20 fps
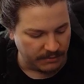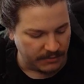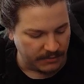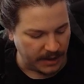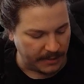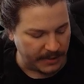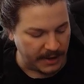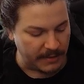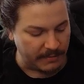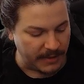
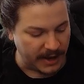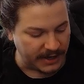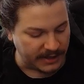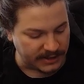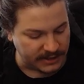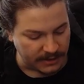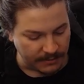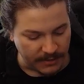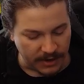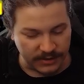maybe it
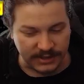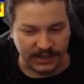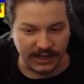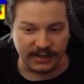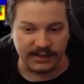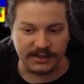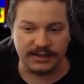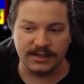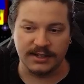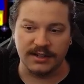makes the most
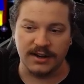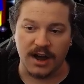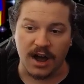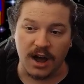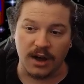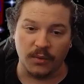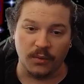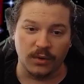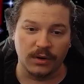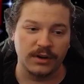sense to
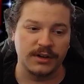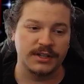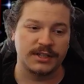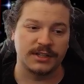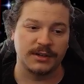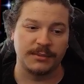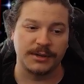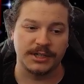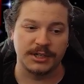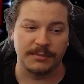not worry
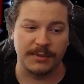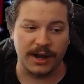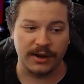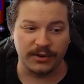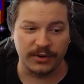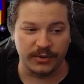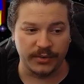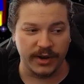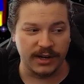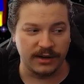so much
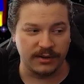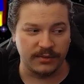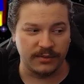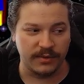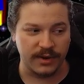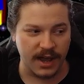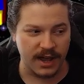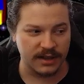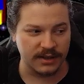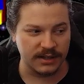about gridded
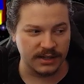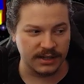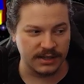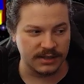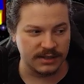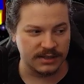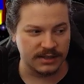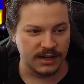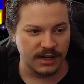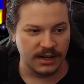
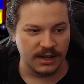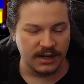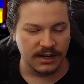realities.